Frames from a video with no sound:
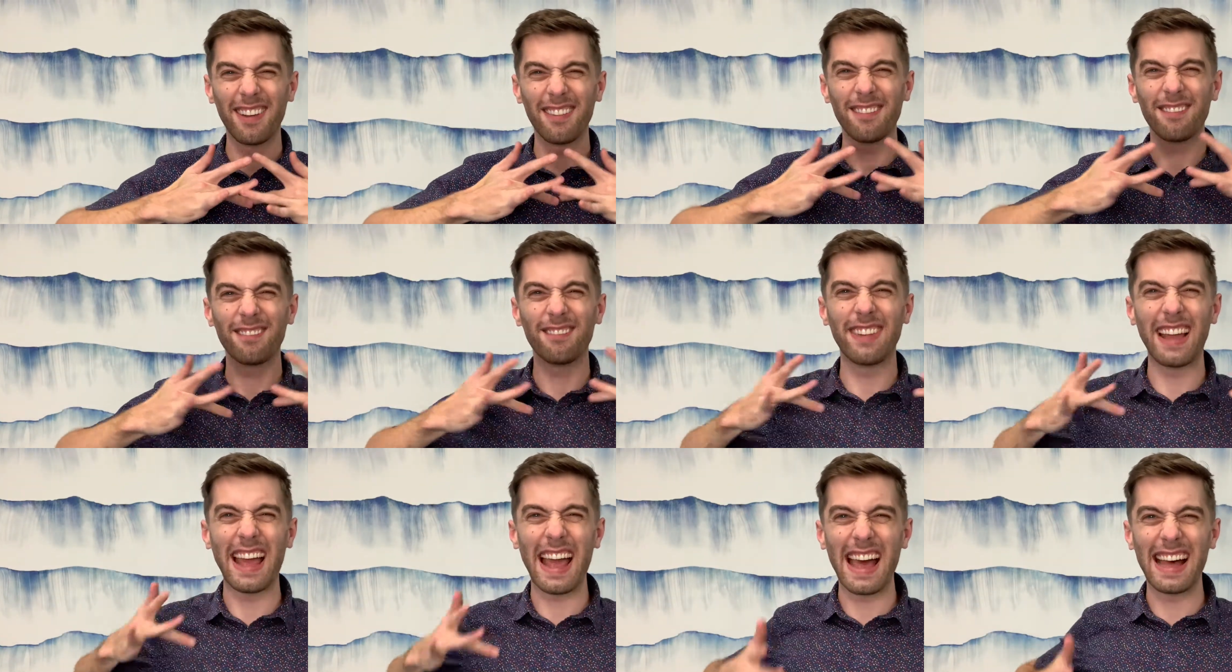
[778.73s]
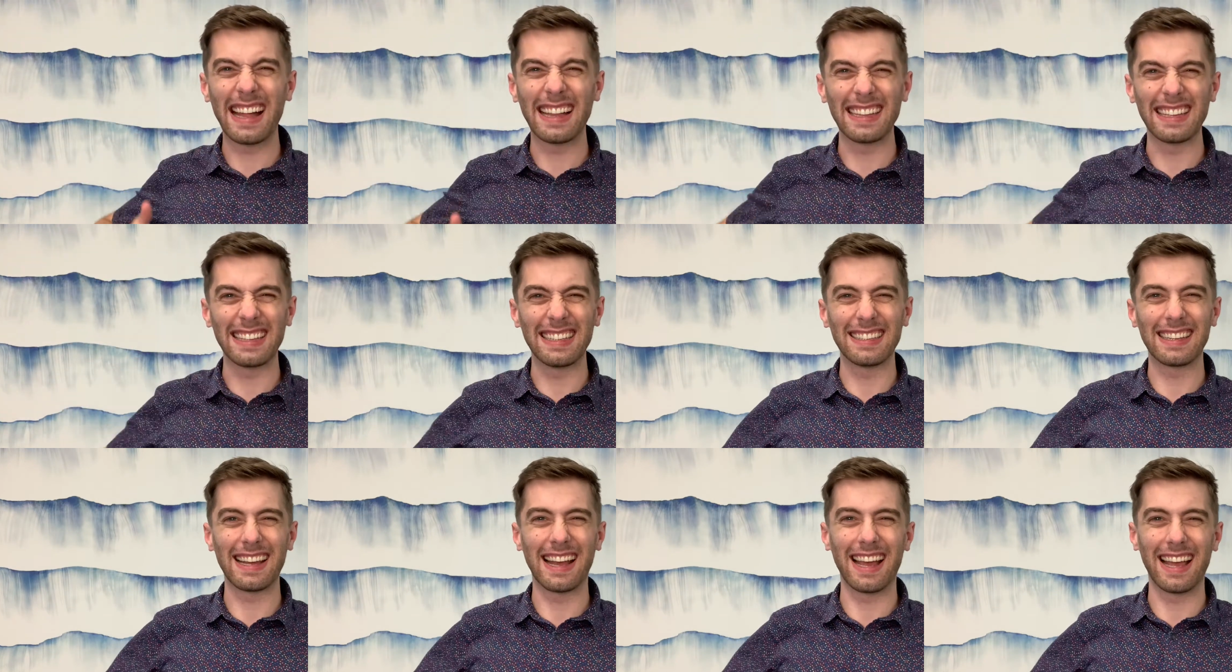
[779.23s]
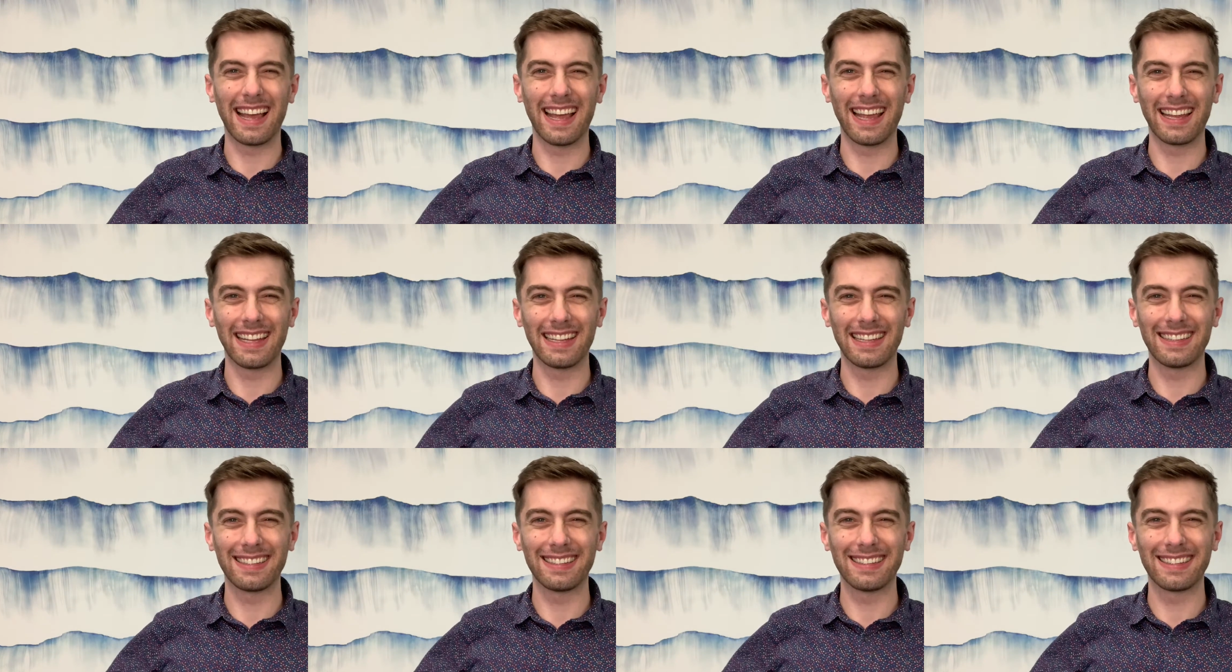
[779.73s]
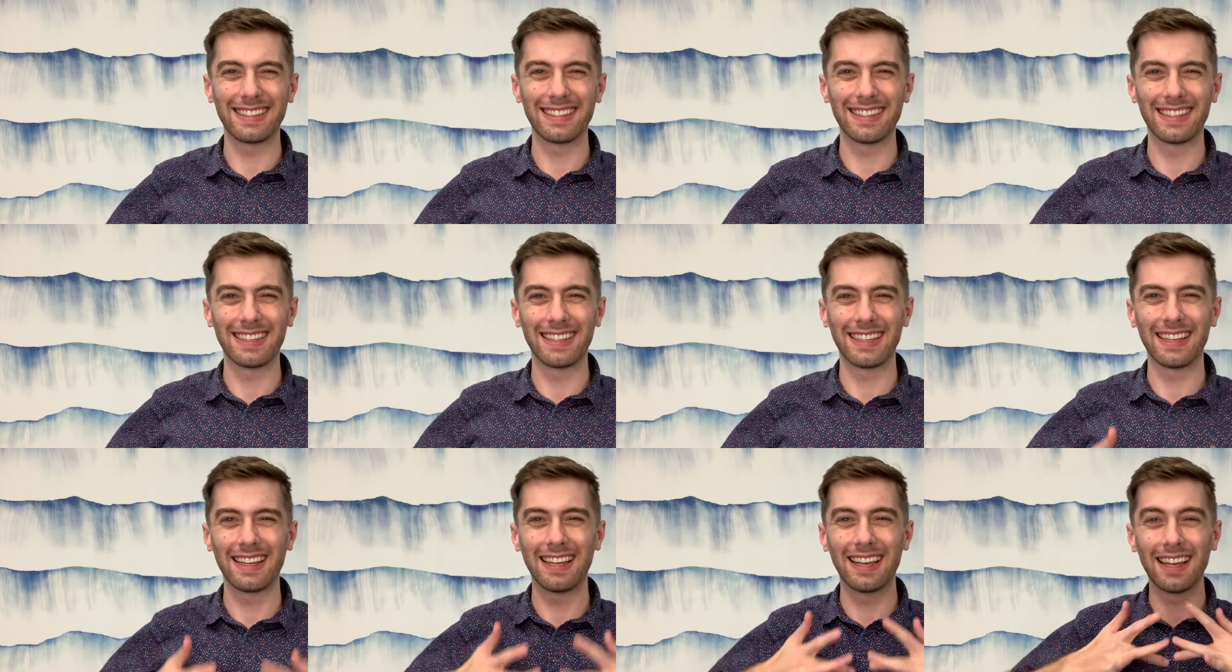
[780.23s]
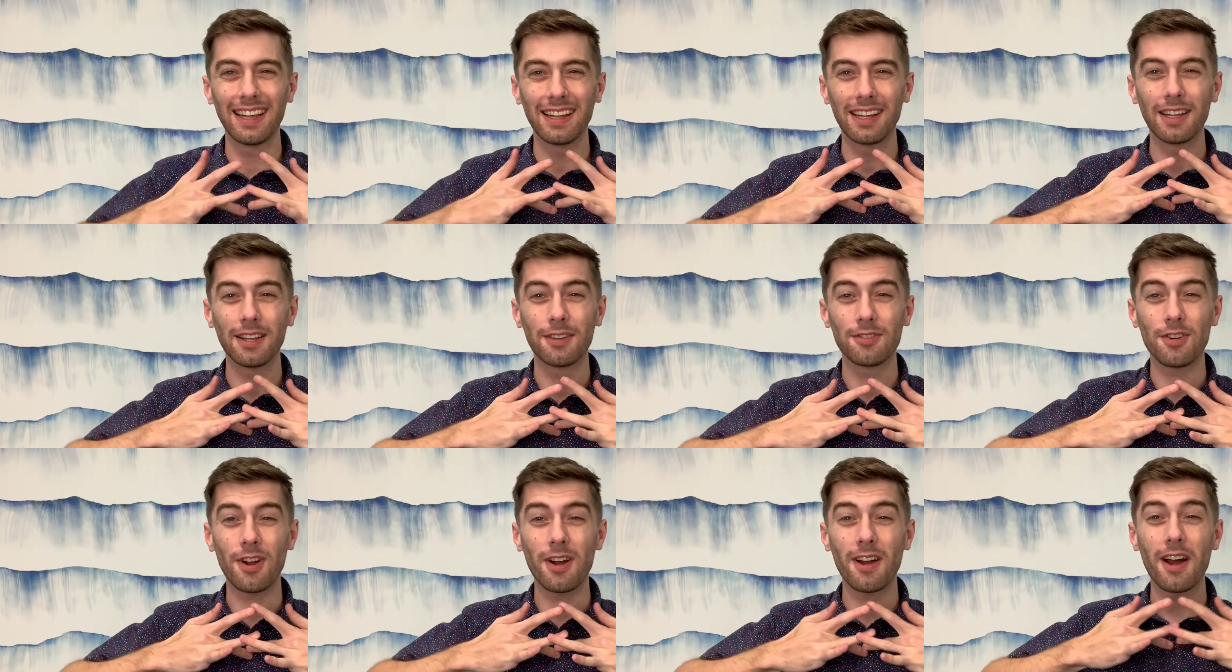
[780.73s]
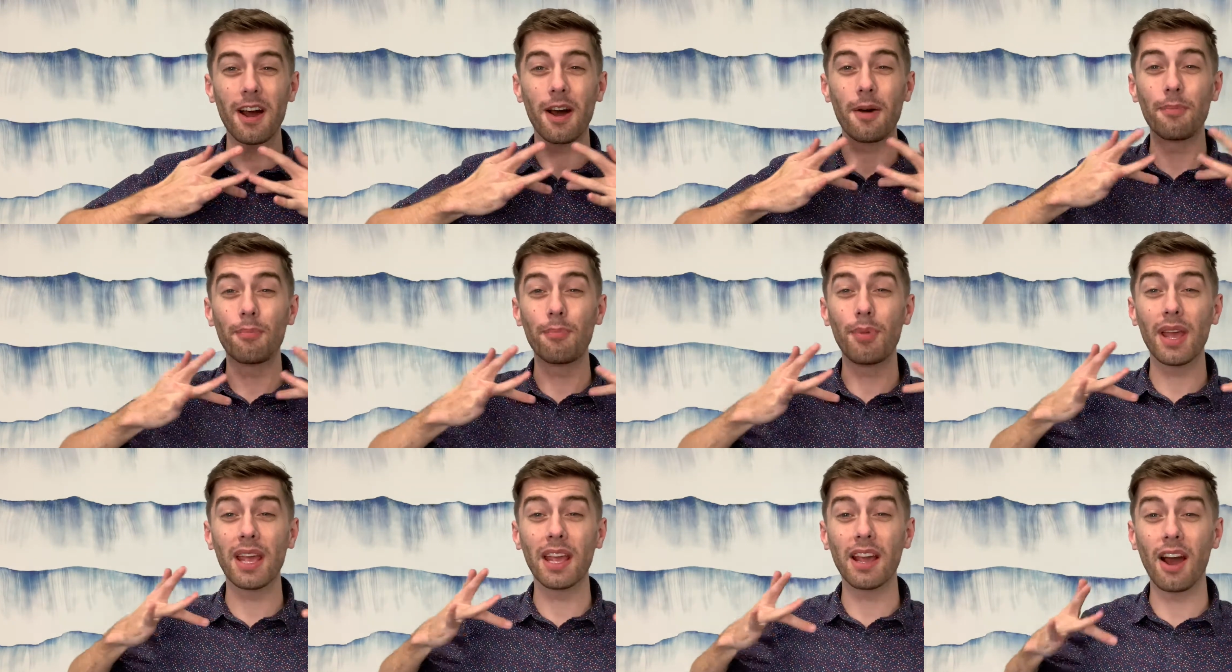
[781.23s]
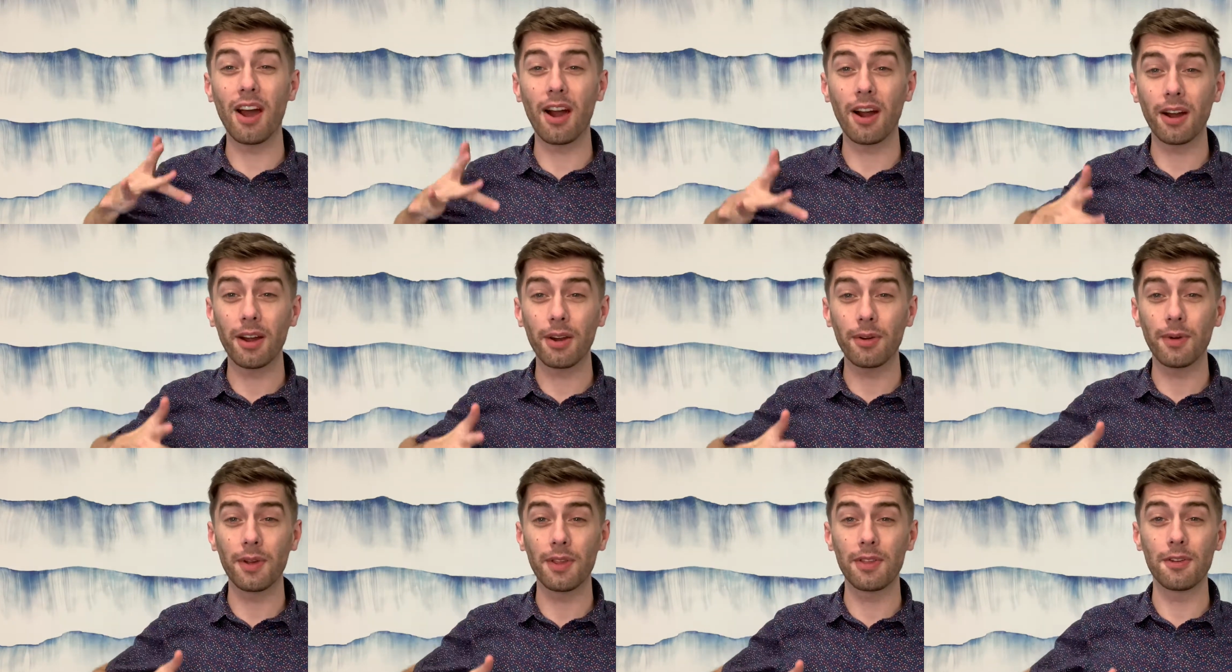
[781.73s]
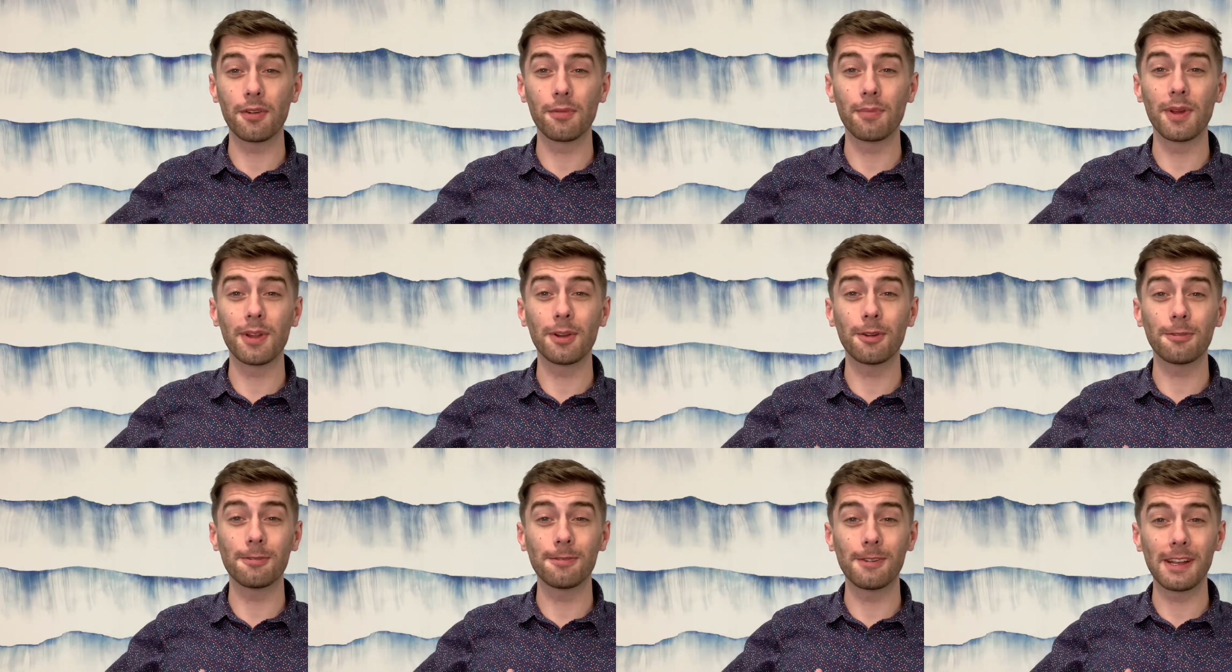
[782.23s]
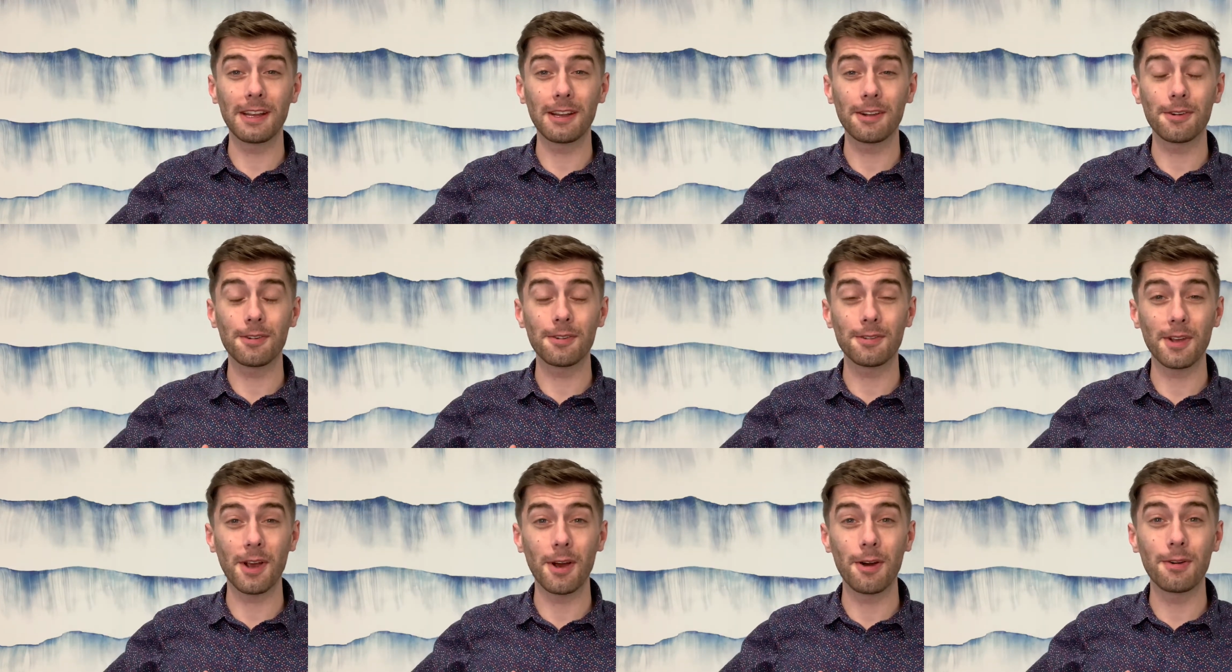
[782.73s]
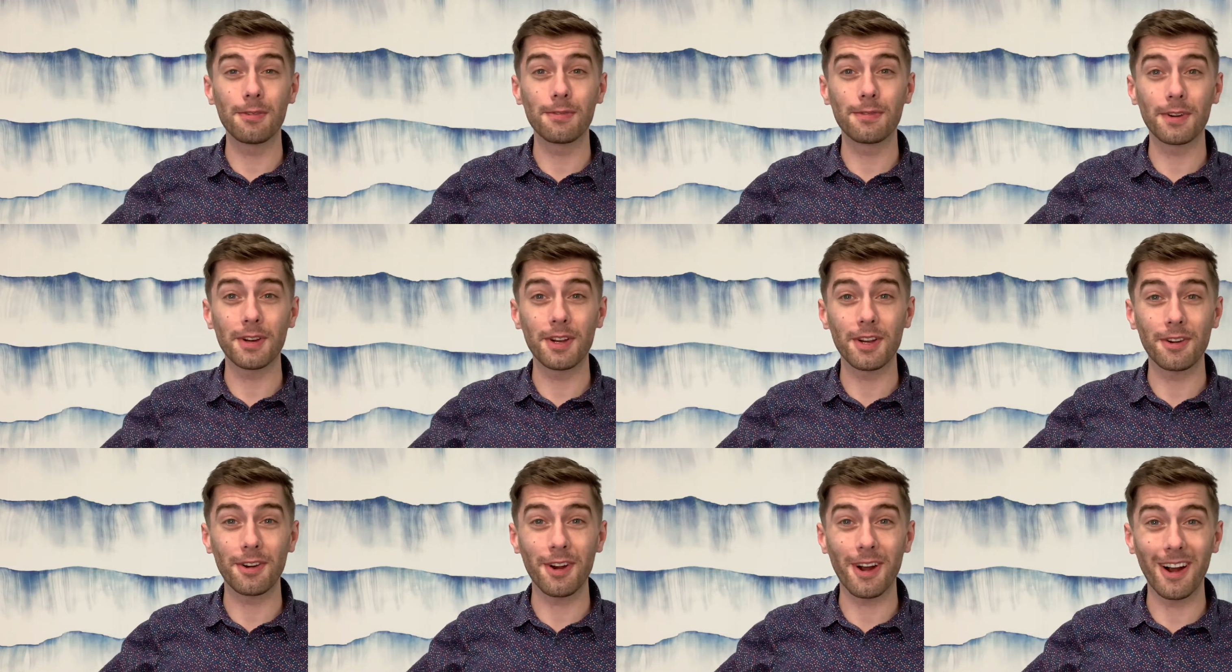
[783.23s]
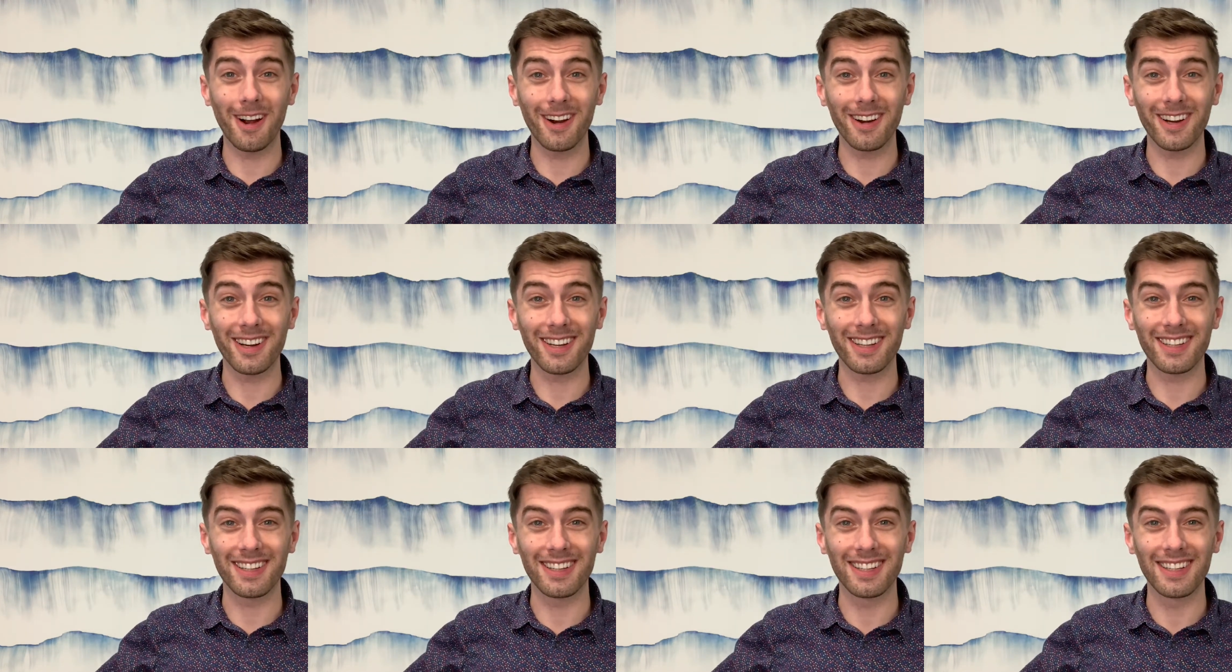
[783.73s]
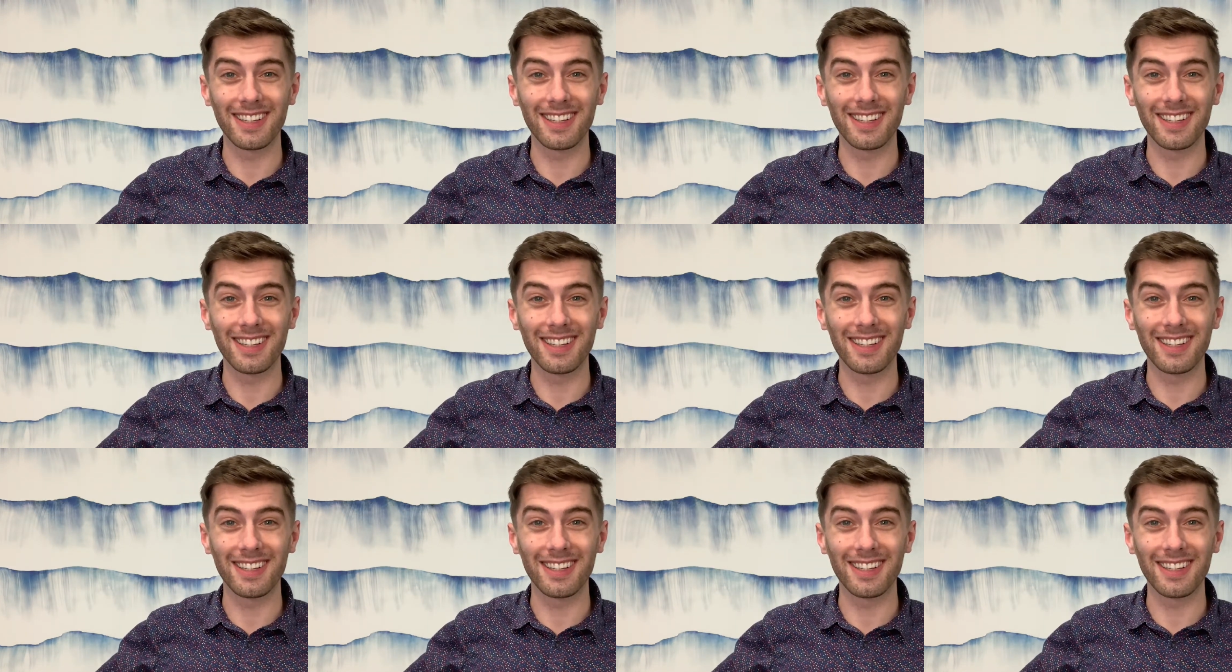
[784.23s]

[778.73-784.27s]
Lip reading: Valentine's. Draw a big heart with your middle fingers over your heart.